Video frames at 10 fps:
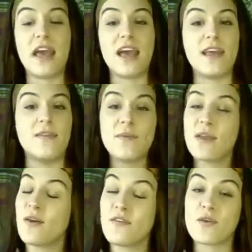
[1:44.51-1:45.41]
And
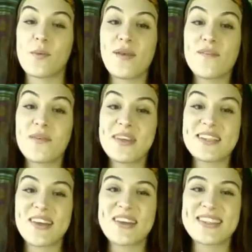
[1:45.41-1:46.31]
for whatever reason,
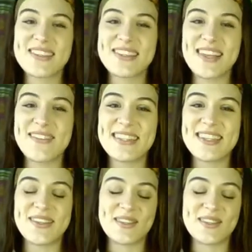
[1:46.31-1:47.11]
our crystals love it too.